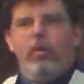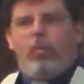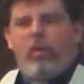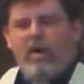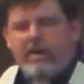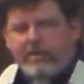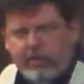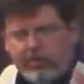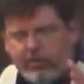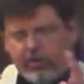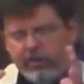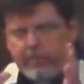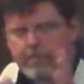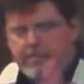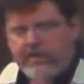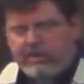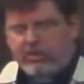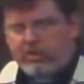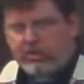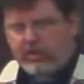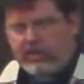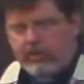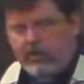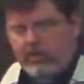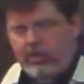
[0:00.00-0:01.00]
What could
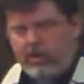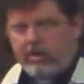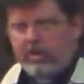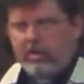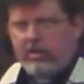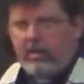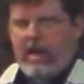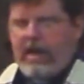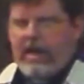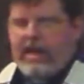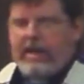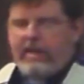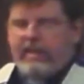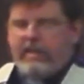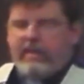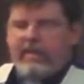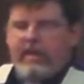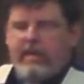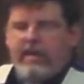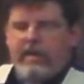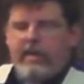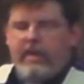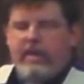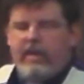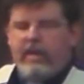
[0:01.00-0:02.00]
mission look like
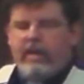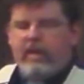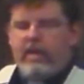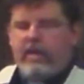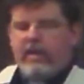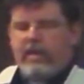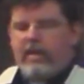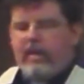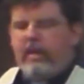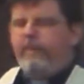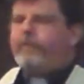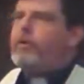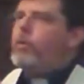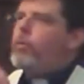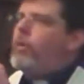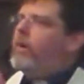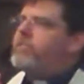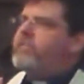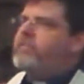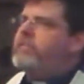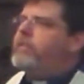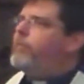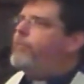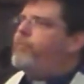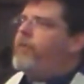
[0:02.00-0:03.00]
if it
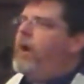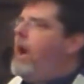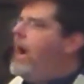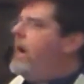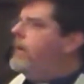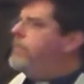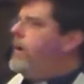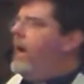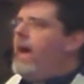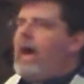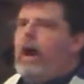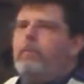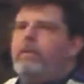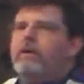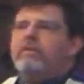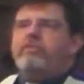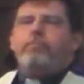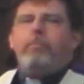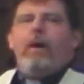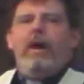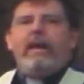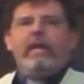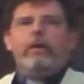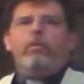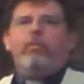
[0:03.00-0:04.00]
wasn't defined by how much
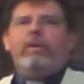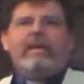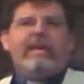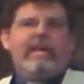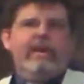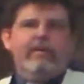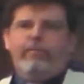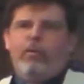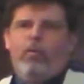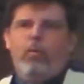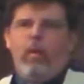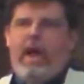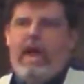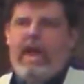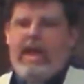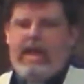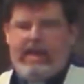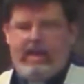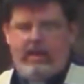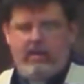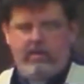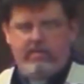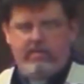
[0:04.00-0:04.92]
money we give away?